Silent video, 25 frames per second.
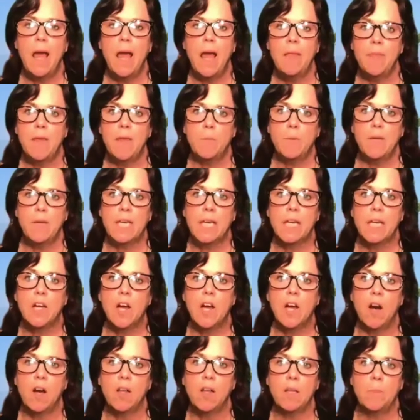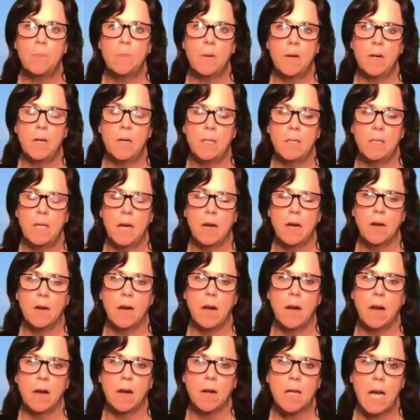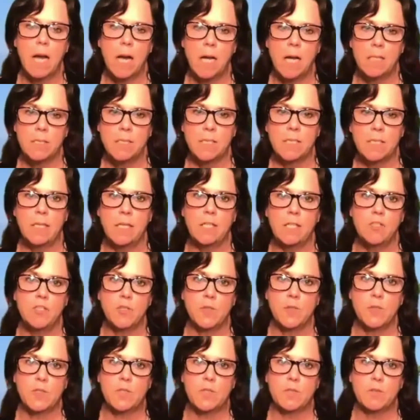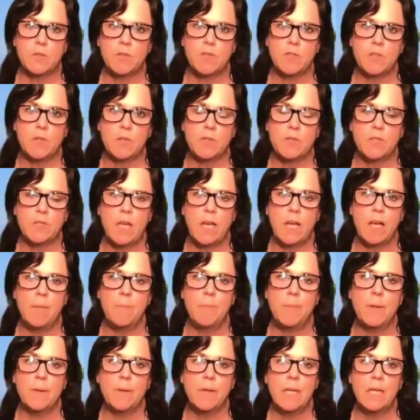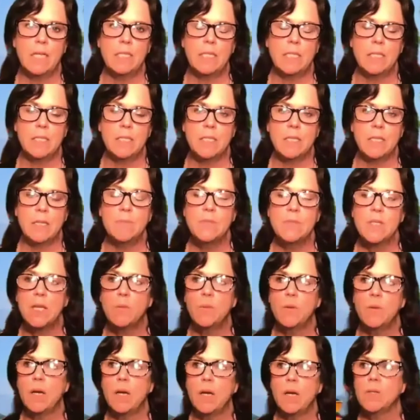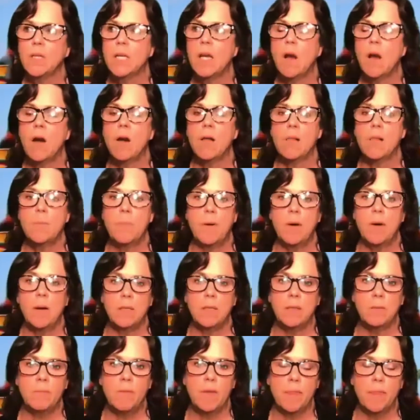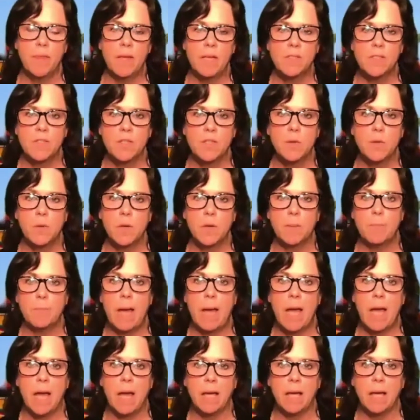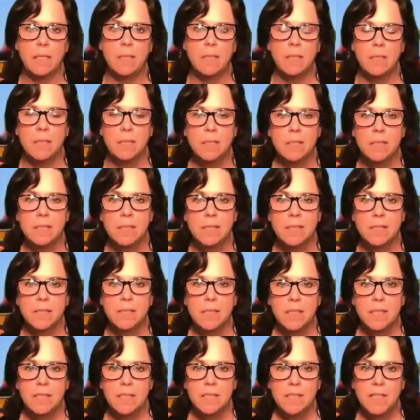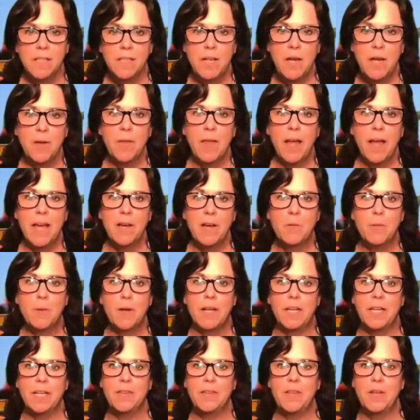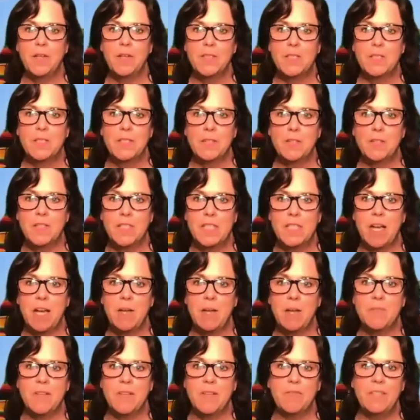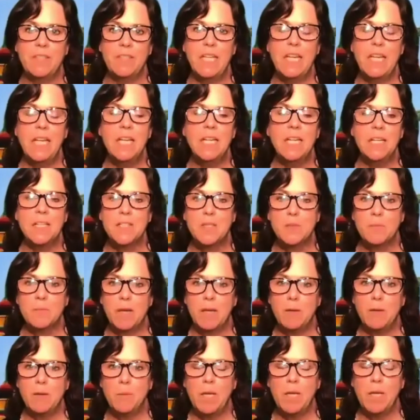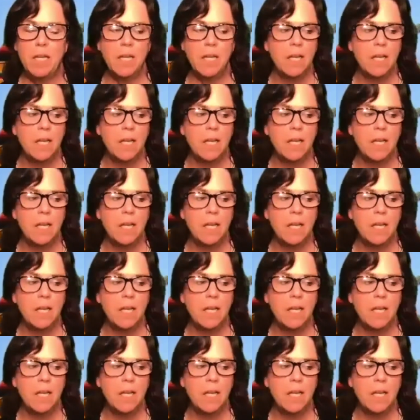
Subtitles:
that we can call upon our guides and angels during certain time periods. It seems like we only call upon them when things are going bad. You know, like we're in those times of need is when we